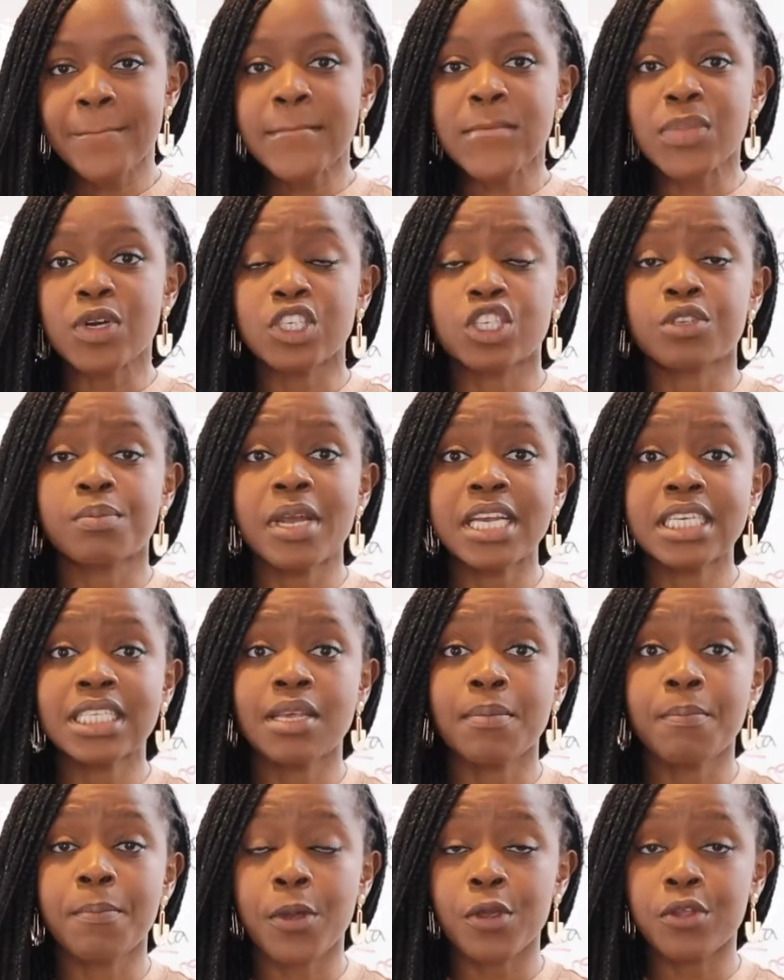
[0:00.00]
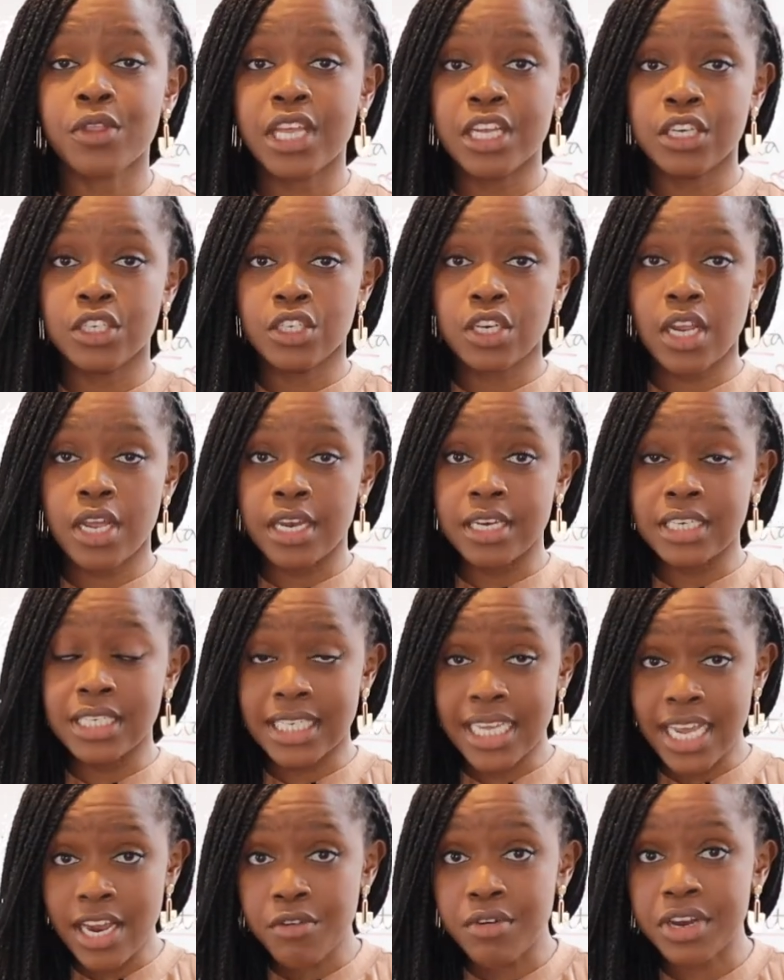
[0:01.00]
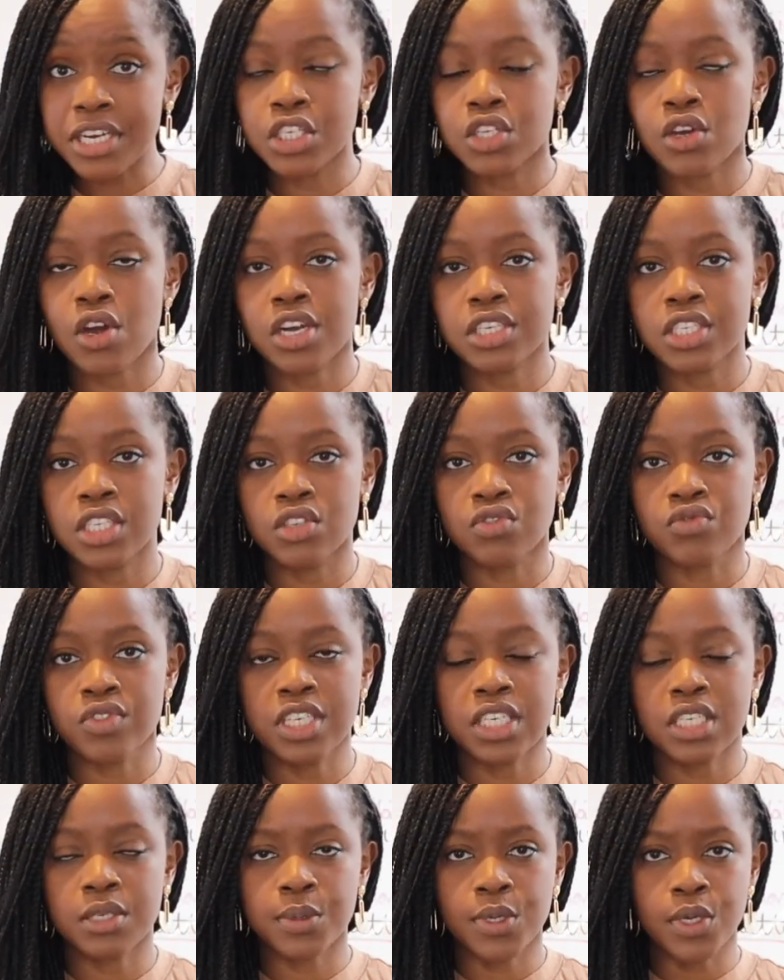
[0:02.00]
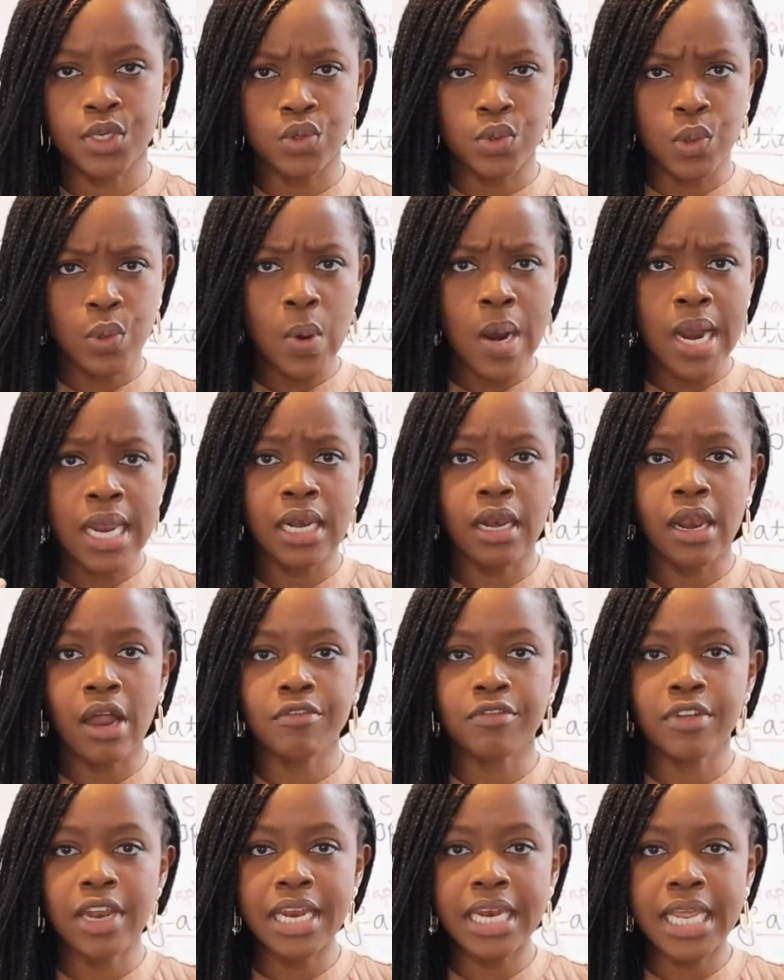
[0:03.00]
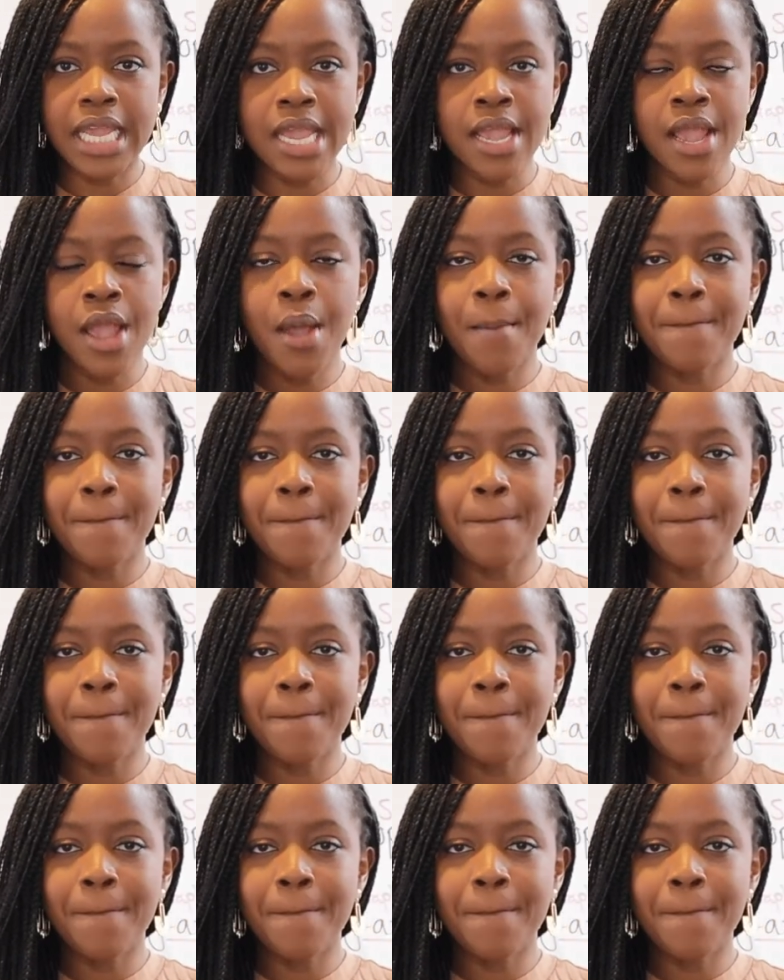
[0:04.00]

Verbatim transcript: which makes him both endearing to us as readers because we quite love Lennie,